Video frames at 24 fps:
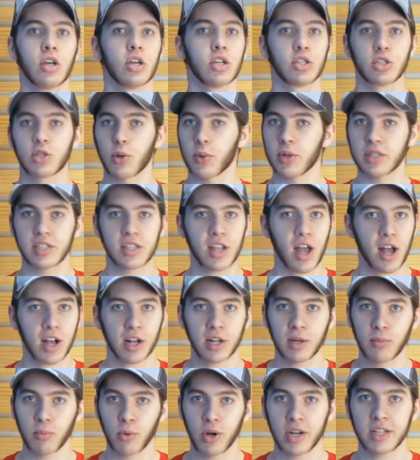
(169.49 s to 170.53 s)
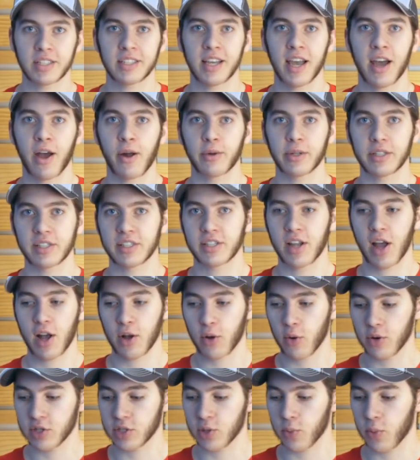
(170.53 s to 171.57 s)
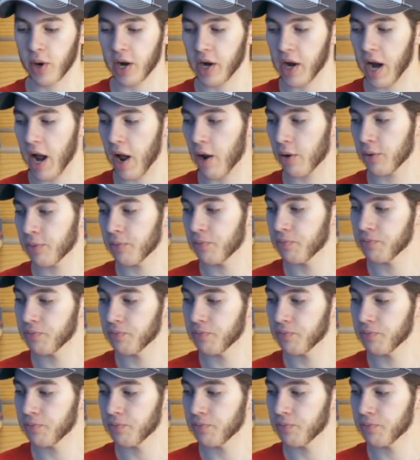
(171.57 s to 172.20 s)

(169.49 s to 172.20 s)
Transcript: So it's not going to break down, it's not going to wear out.